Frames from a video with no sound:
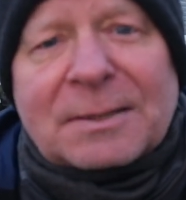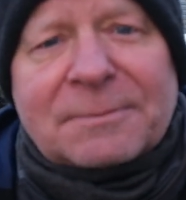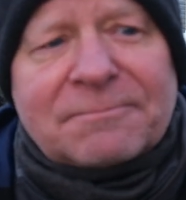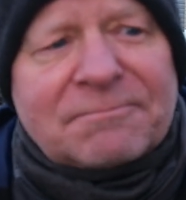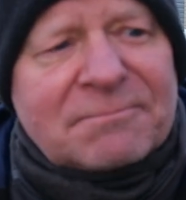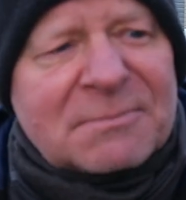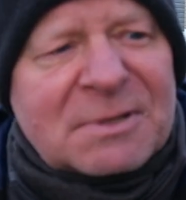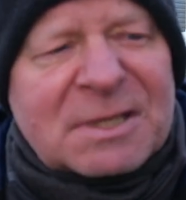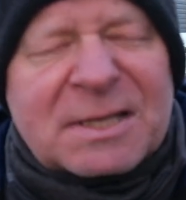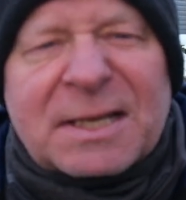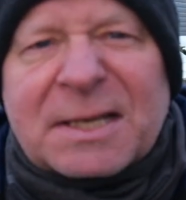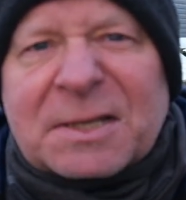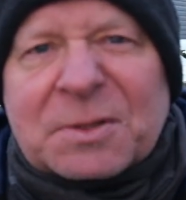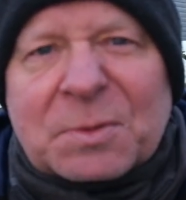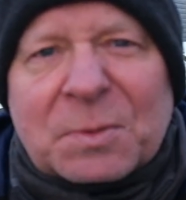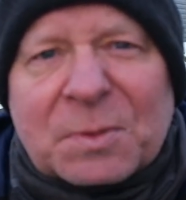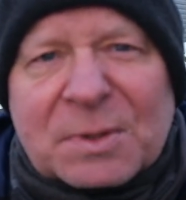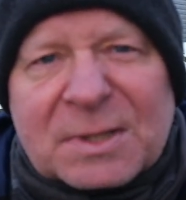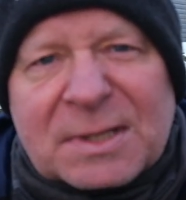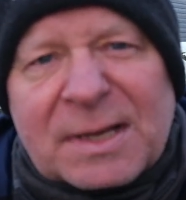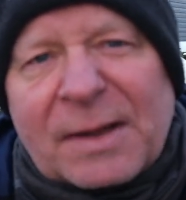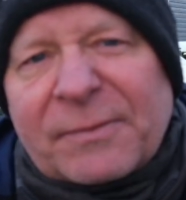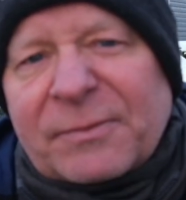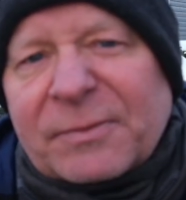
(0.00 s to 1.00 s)
6 or
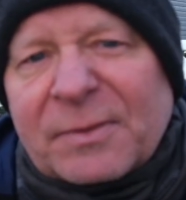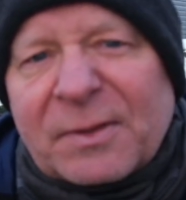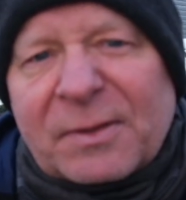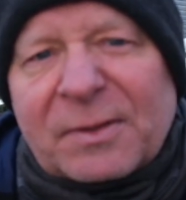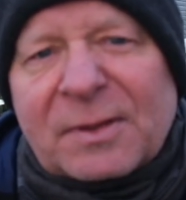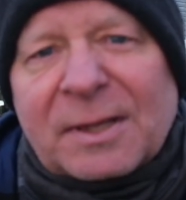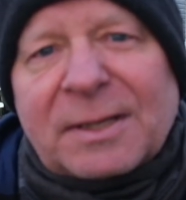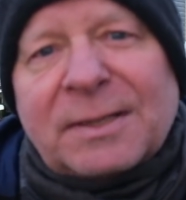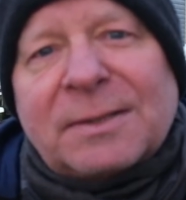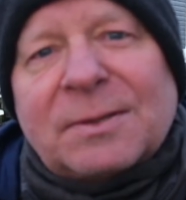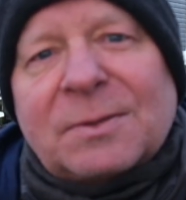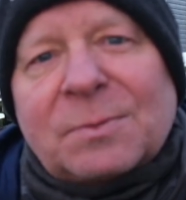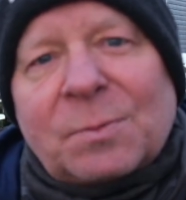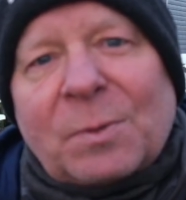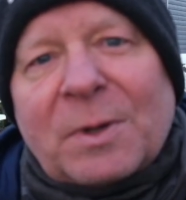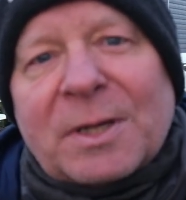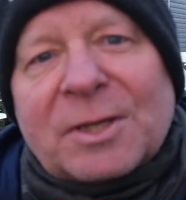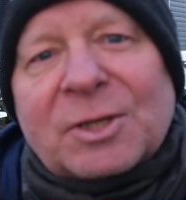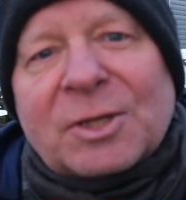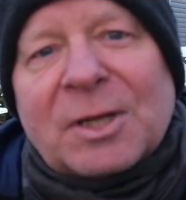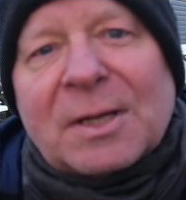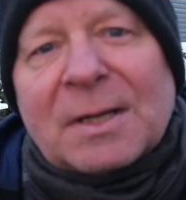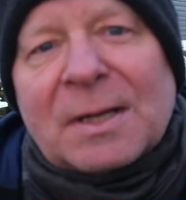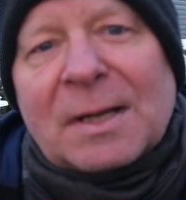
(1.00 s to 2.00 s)
7 things
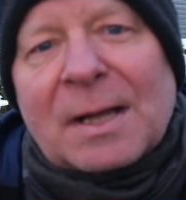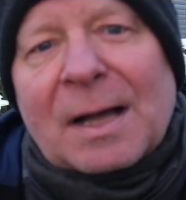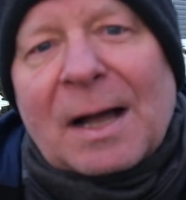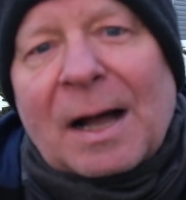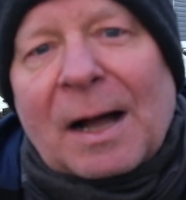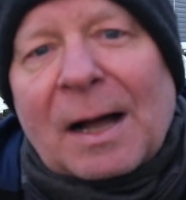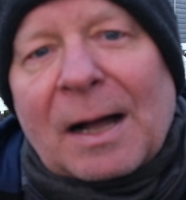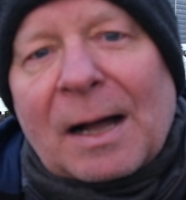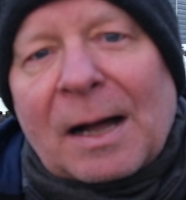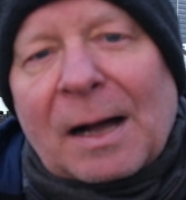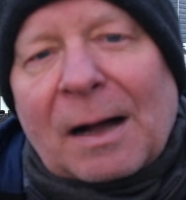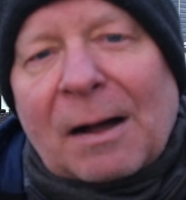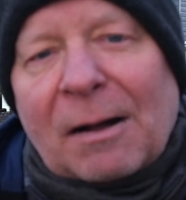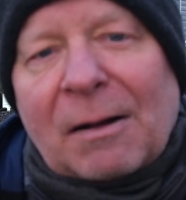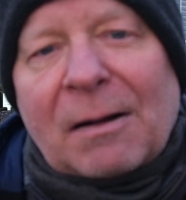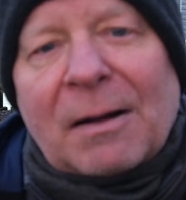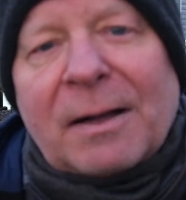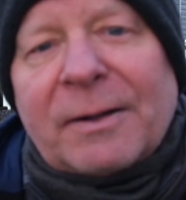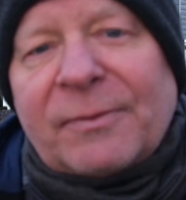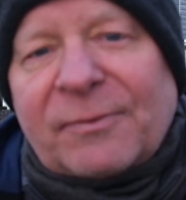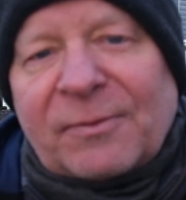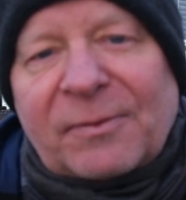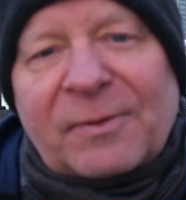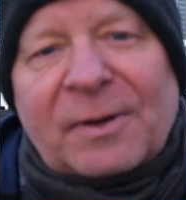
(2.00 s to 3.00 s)
which
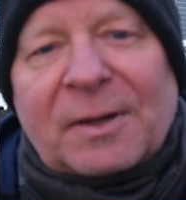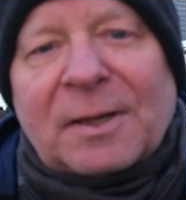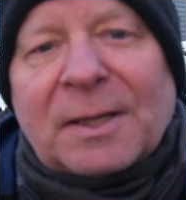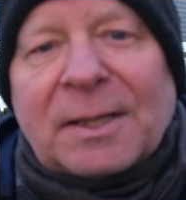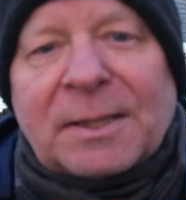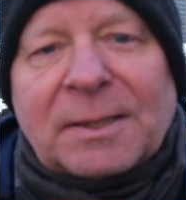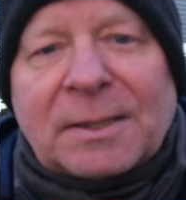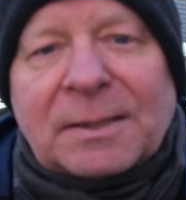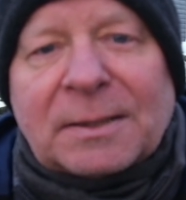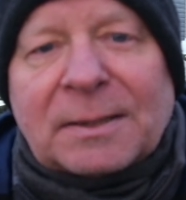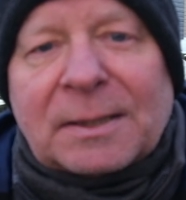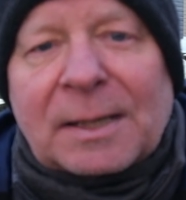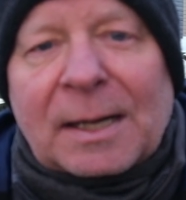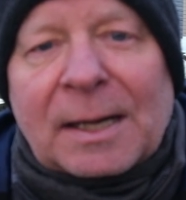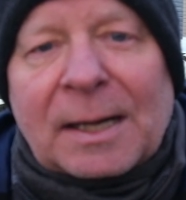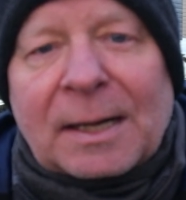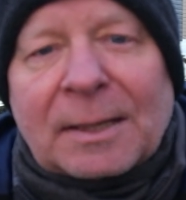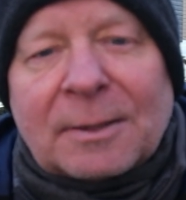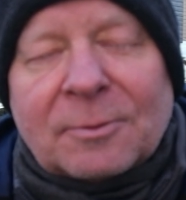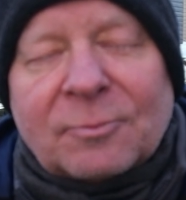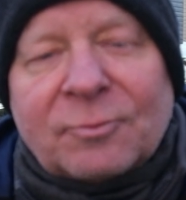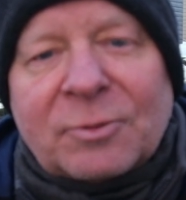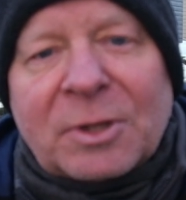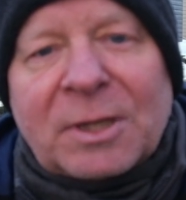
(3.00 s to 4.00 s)
I find
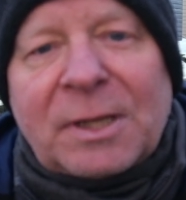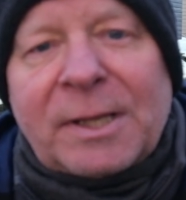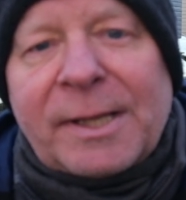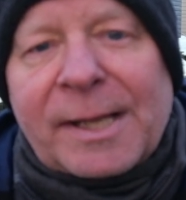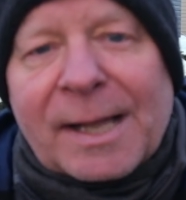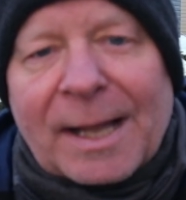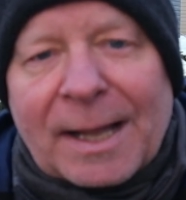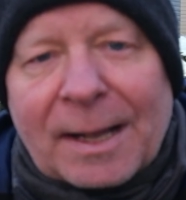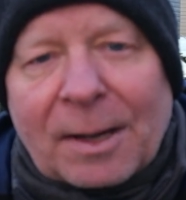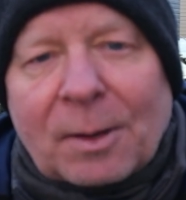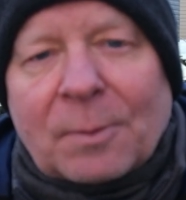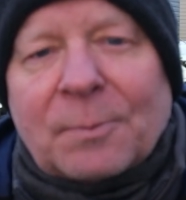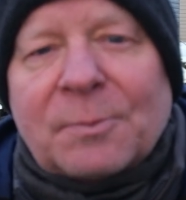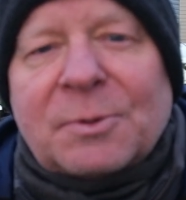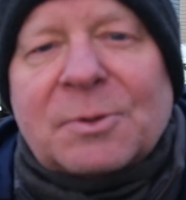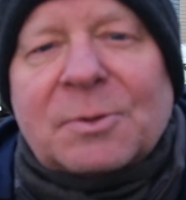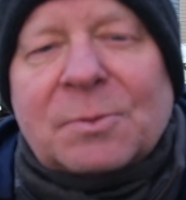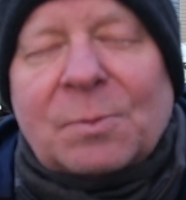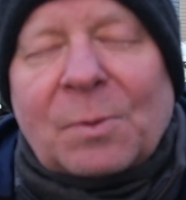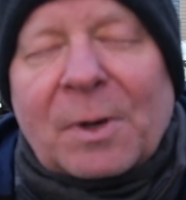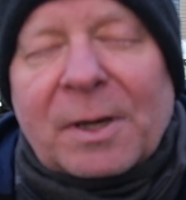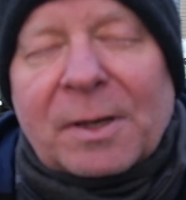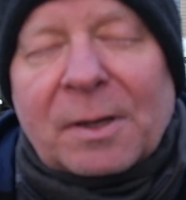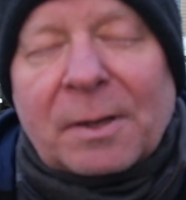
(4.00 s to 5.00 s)
really
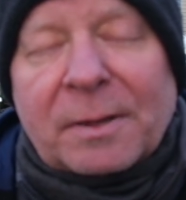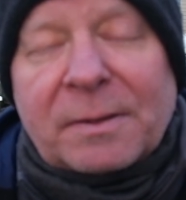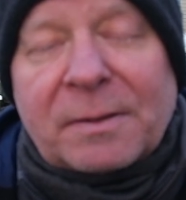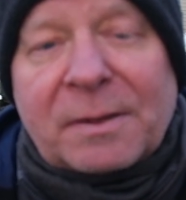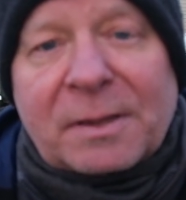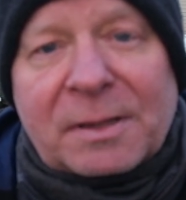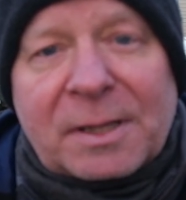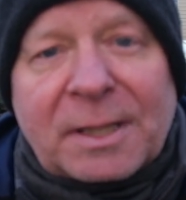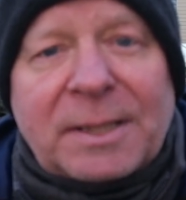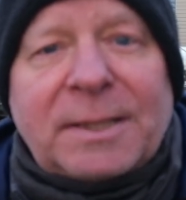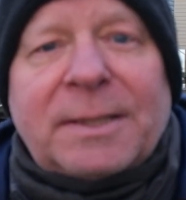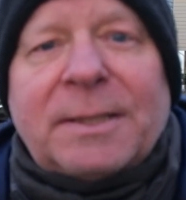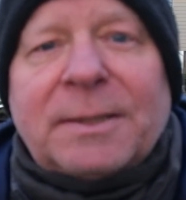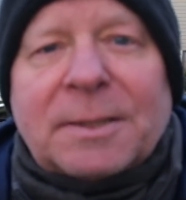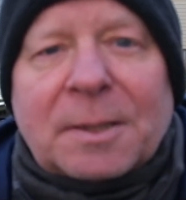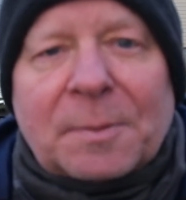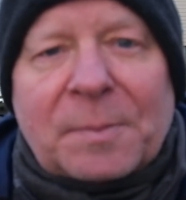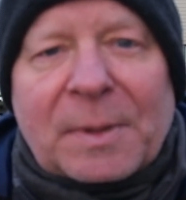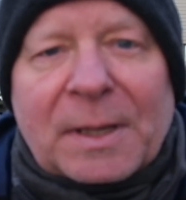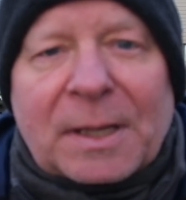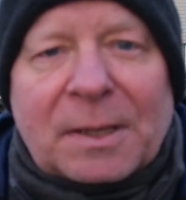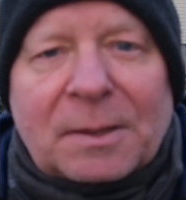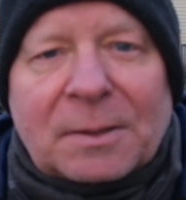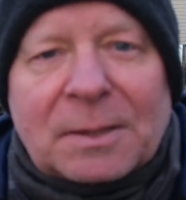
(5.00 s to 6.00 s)
helps when I'm thinking
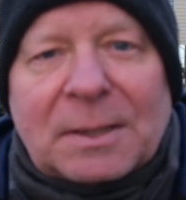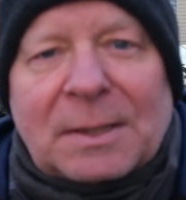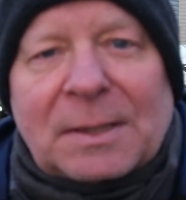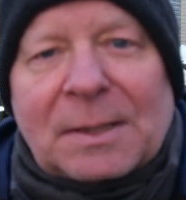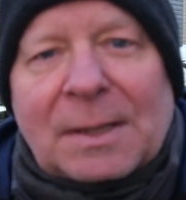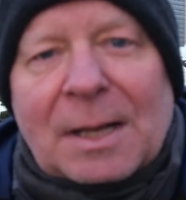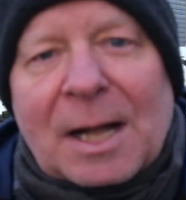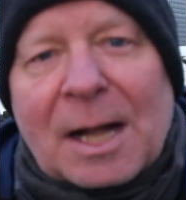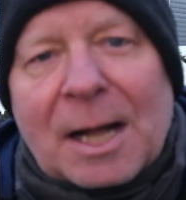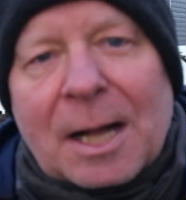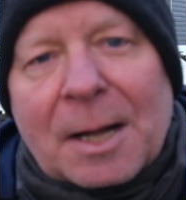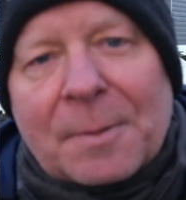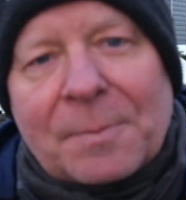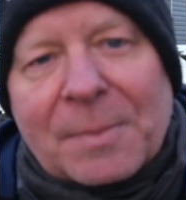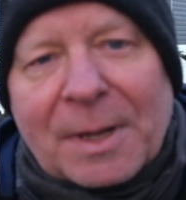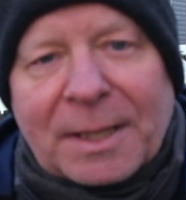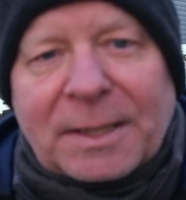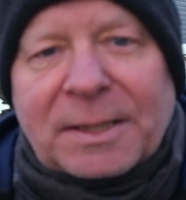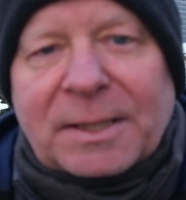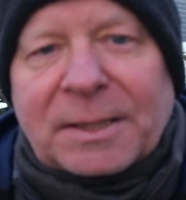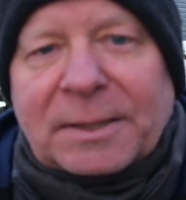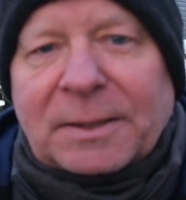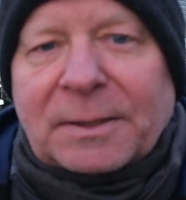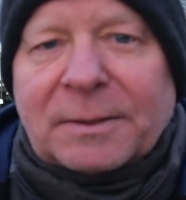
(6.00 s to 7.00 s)
about
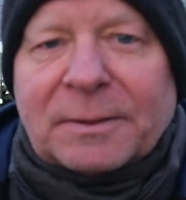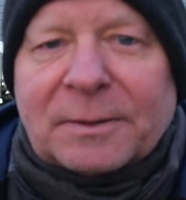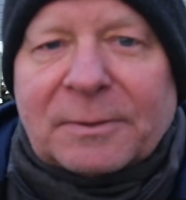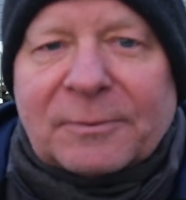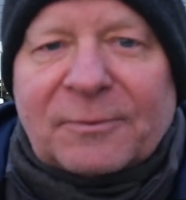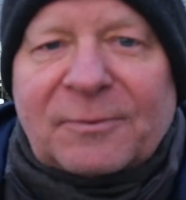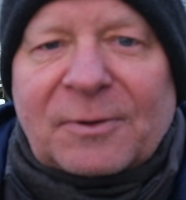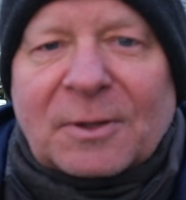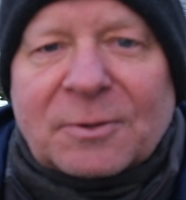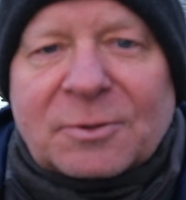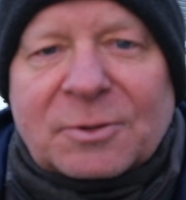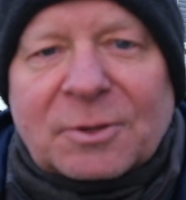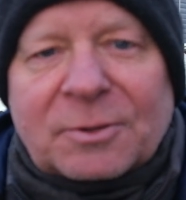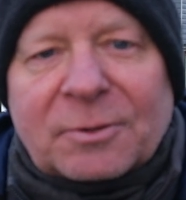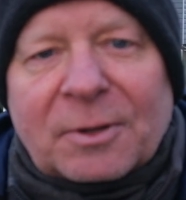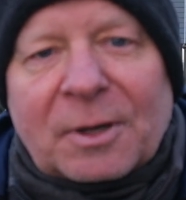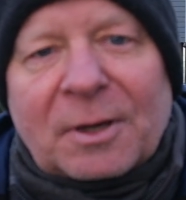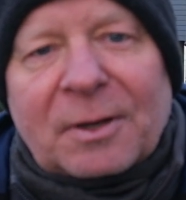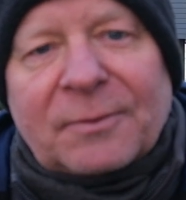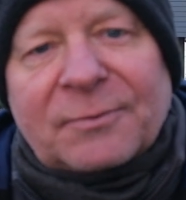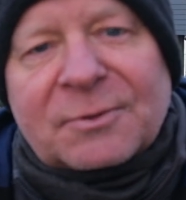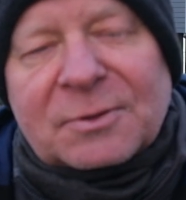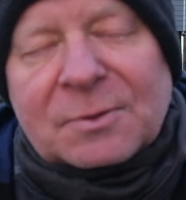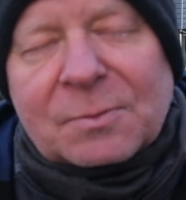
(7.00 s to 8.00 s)
making
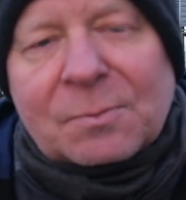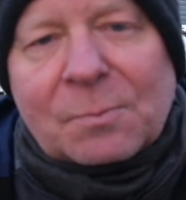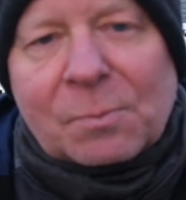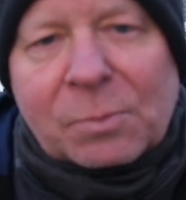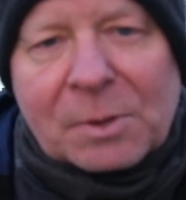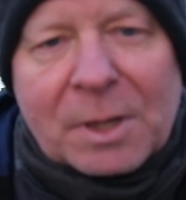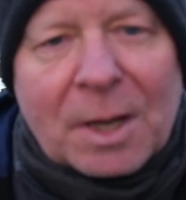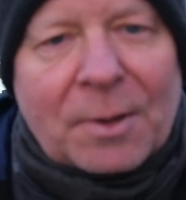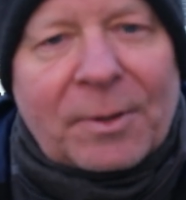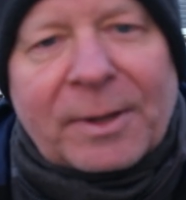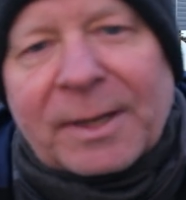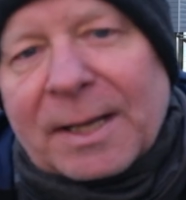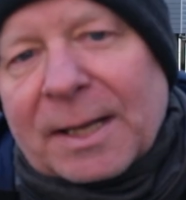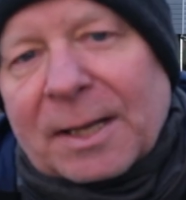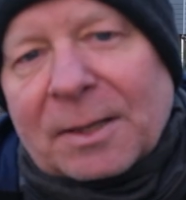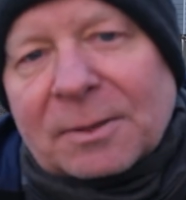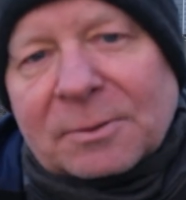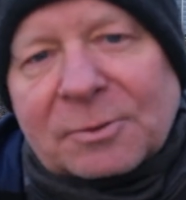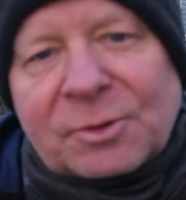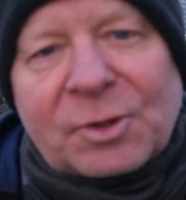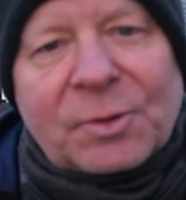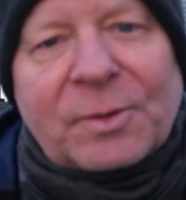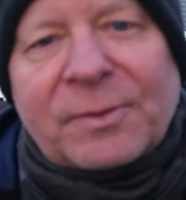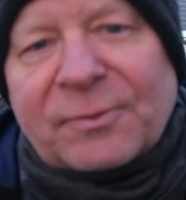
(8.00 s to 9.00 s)
photographs, going
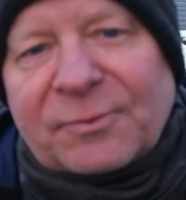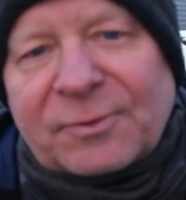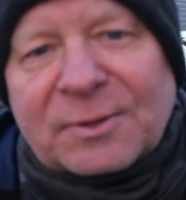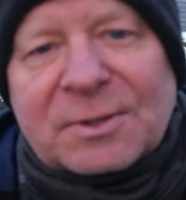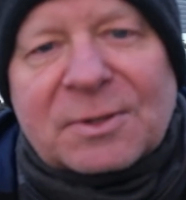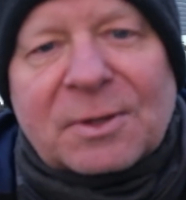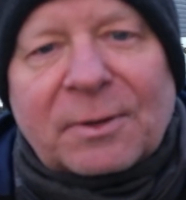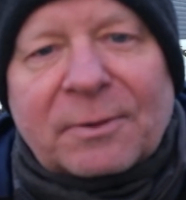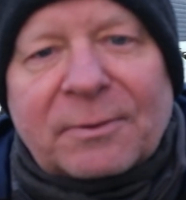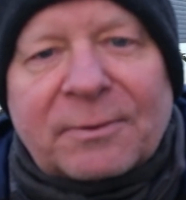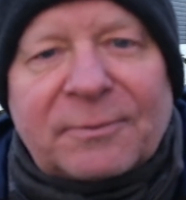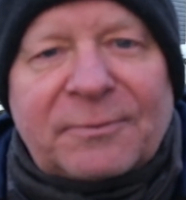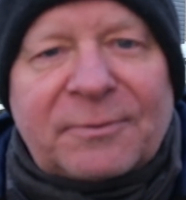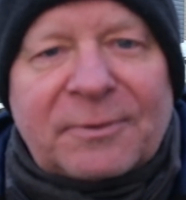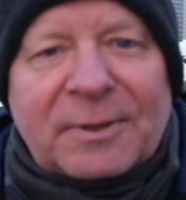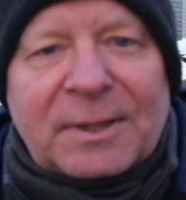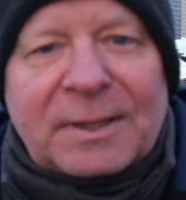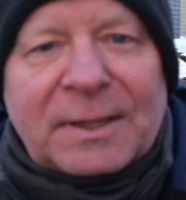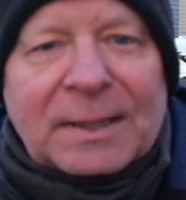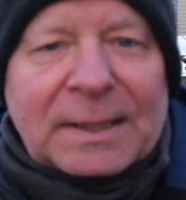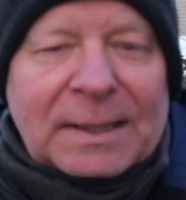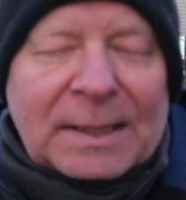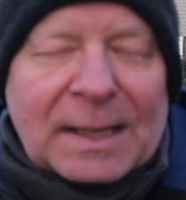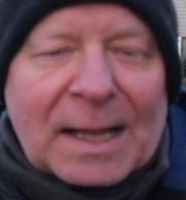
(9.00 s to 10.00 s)
out, doing photography,